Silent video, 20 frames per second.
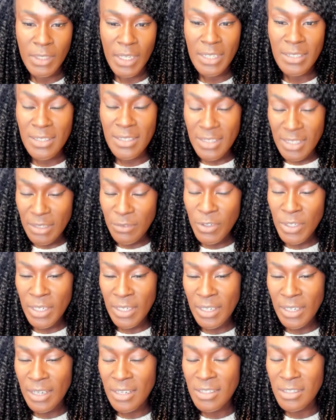And see if you
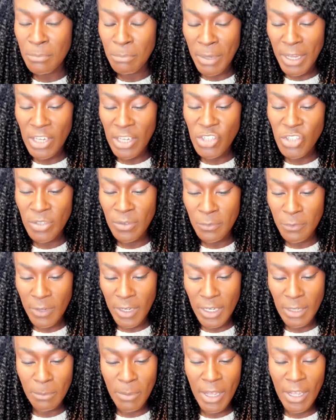can get some patient
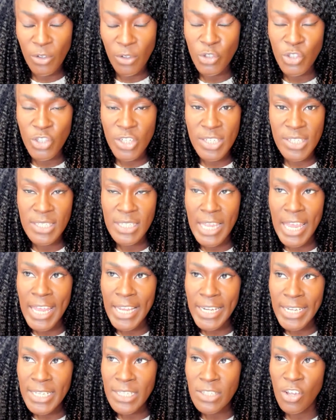feedback, or just
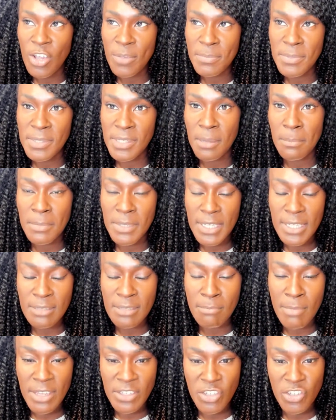anytime
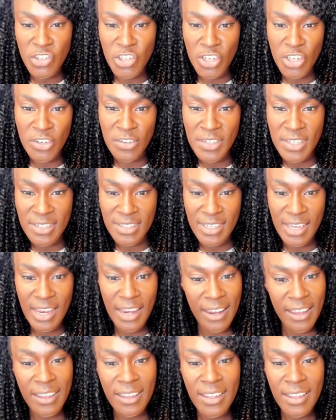somebody's messaged you to
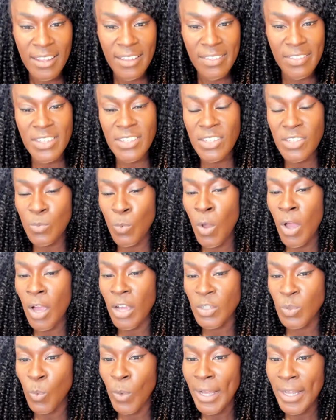say this has
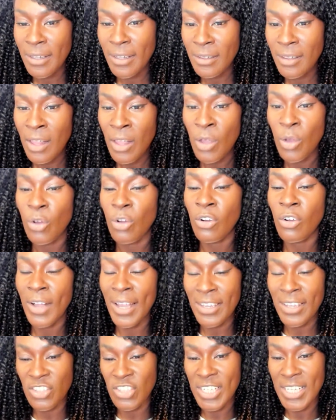worked well, or
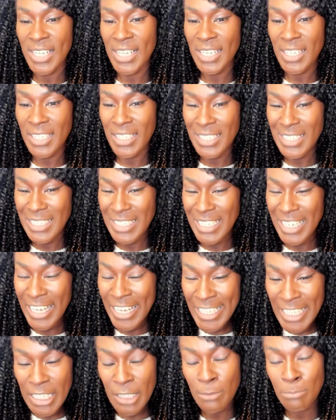actually
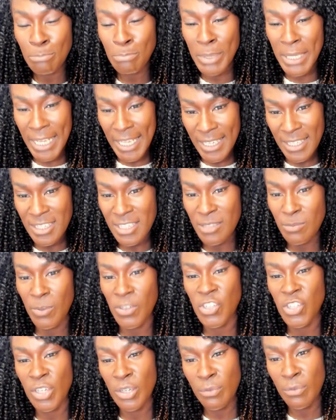any complaints
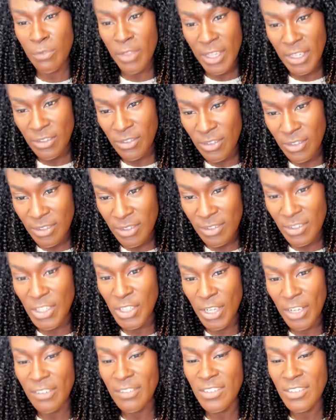which you've then
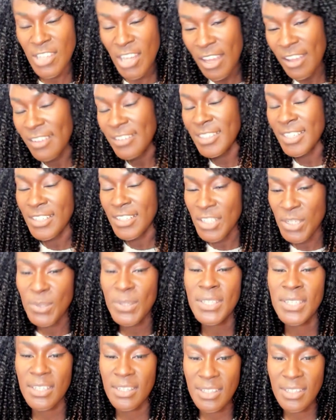turned into a
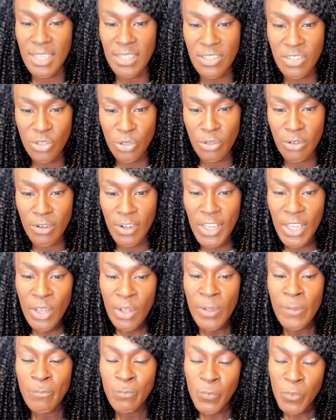success story.
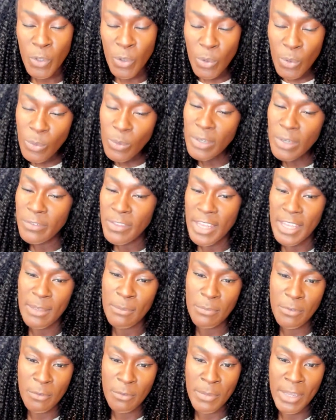All of that
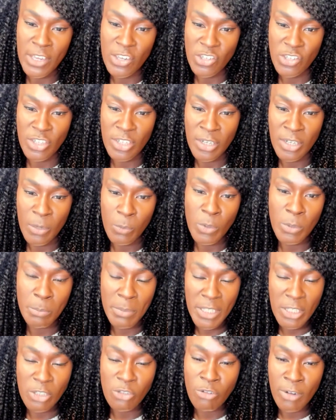information, it would
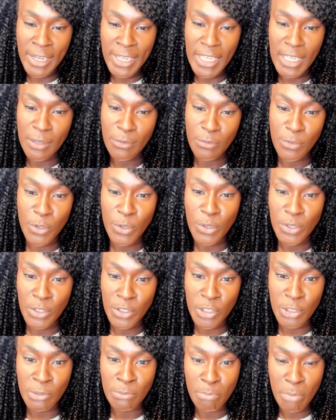be great if you
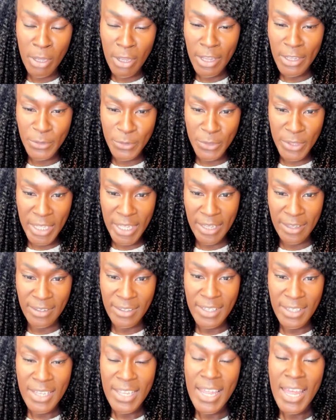can compile that
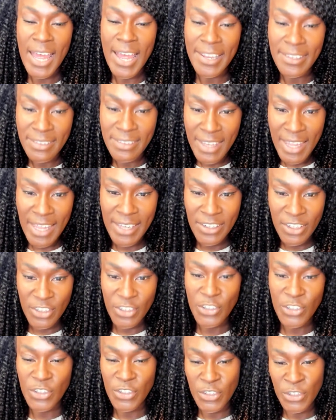and then
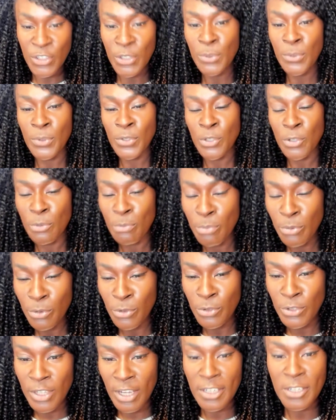you and your
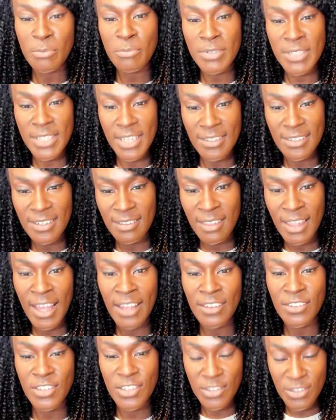board kind of presented
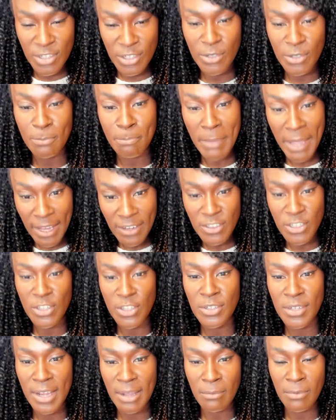that back to
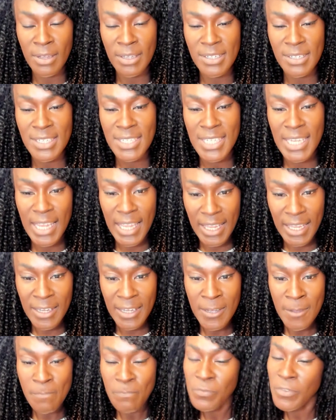the network to say,
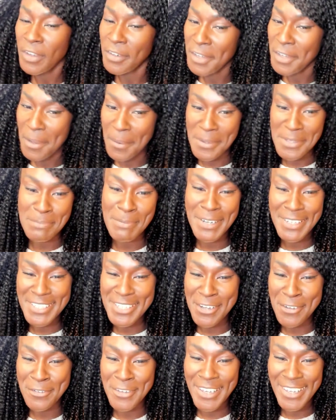I know it's been a
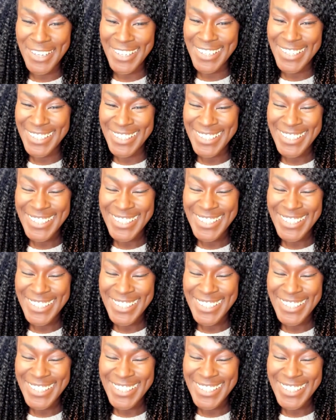tough year,